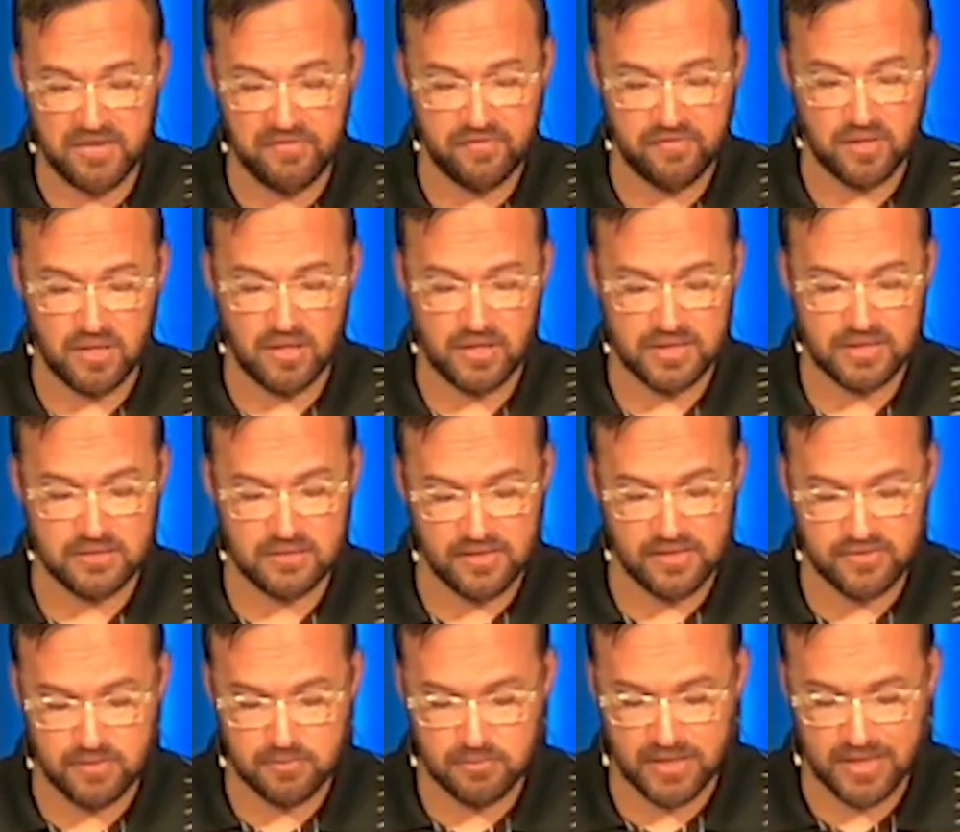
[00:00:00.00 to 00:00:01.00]
flock and
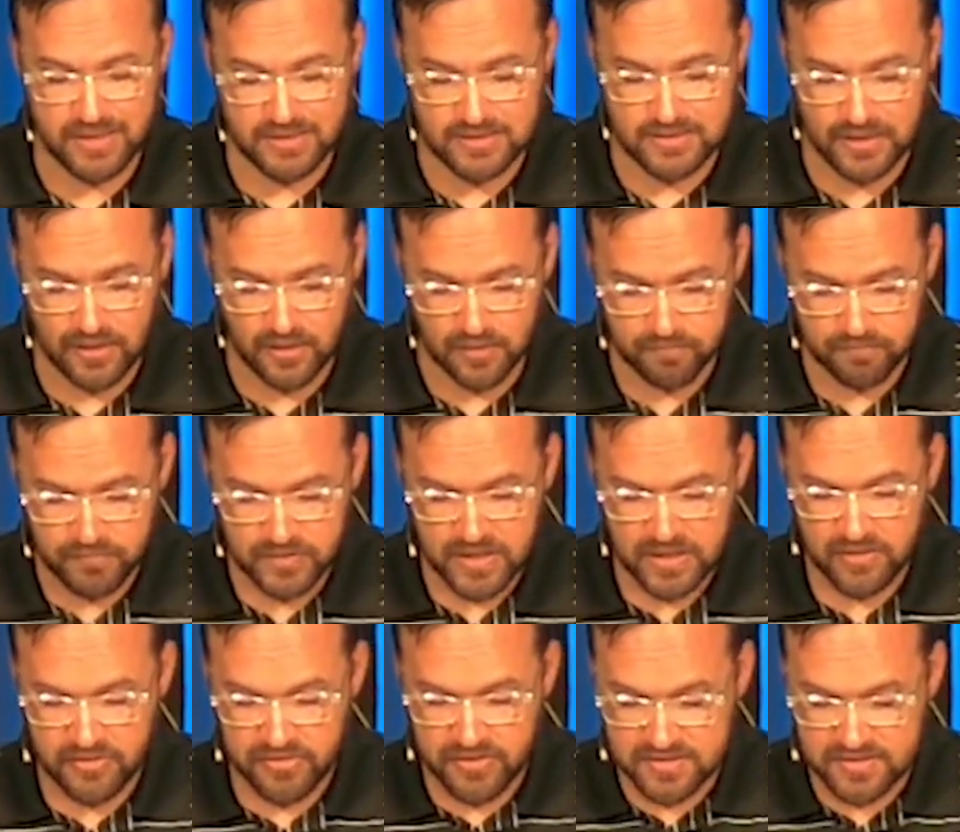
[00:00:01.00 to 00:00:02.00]
let them lie down.
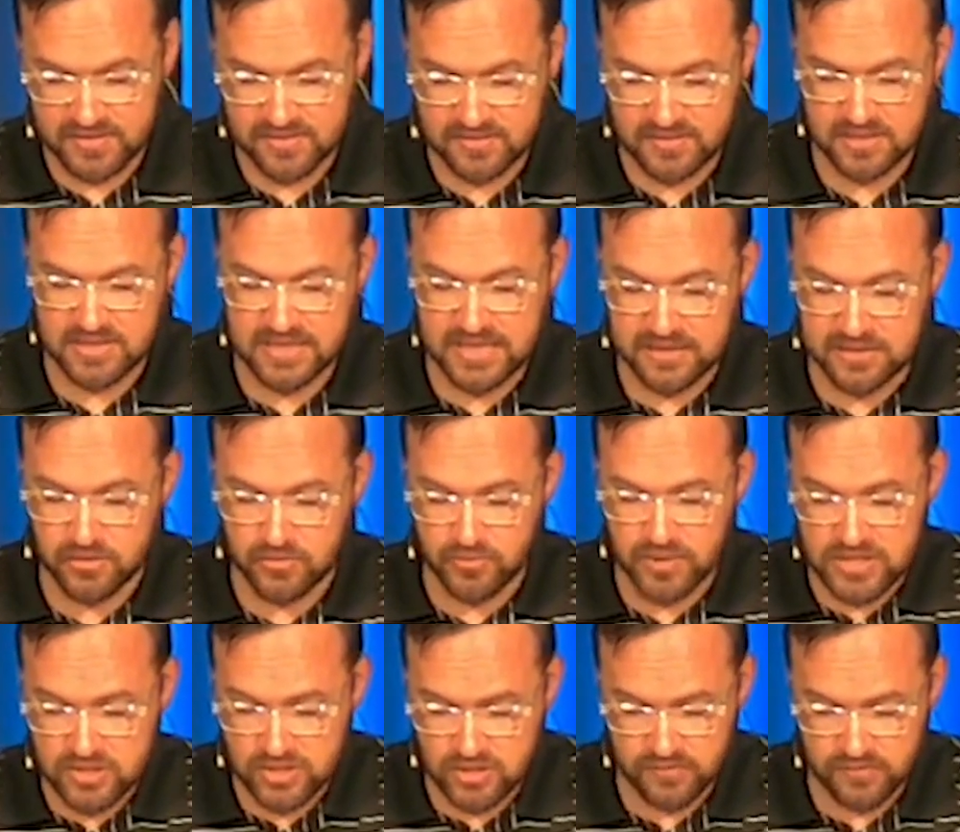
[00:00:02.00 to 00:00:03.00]
This is the
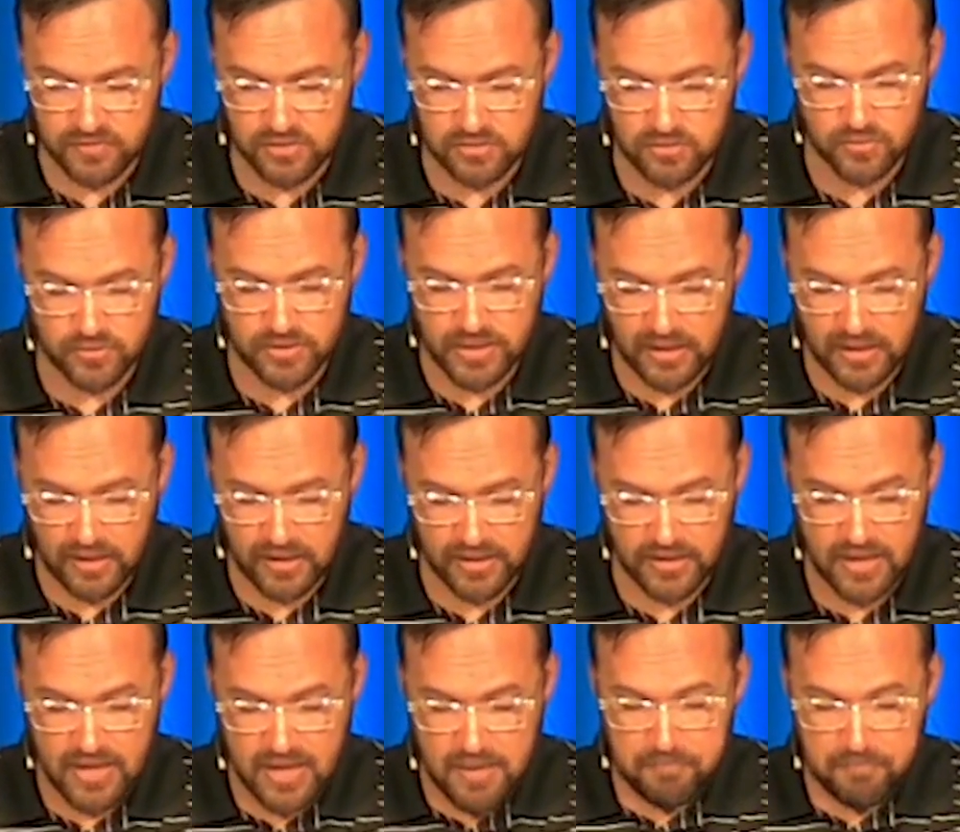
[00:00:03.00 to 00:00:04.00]
declaration of the Lord
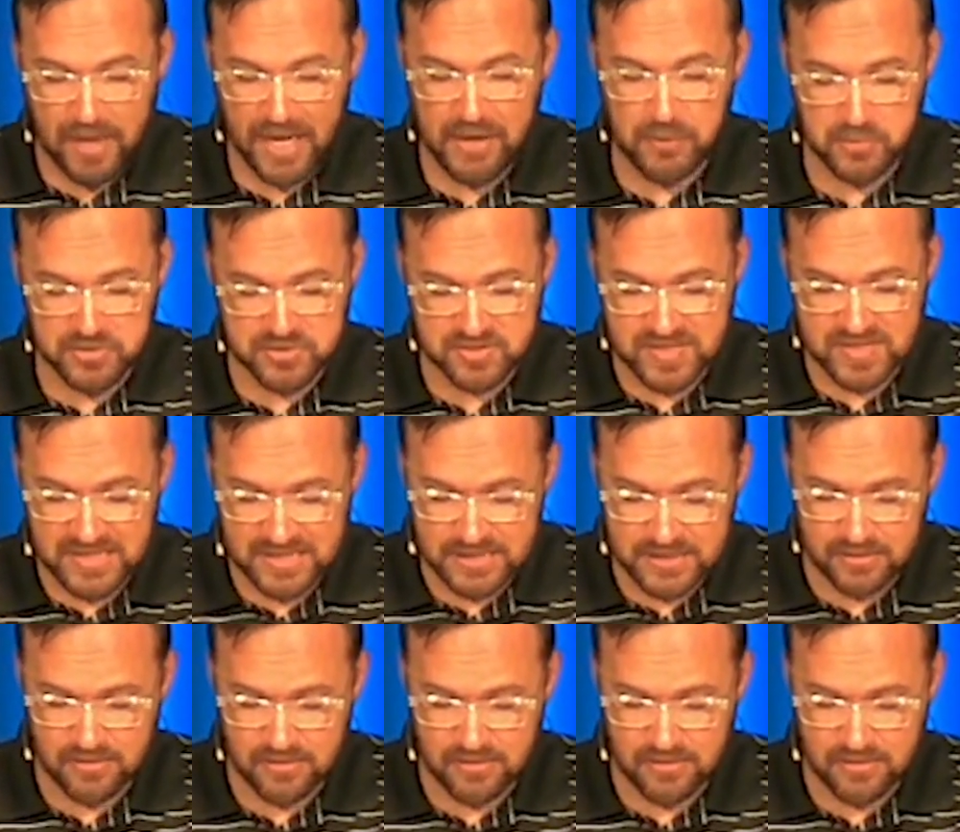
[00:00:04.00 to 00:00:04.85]
God. I will seek the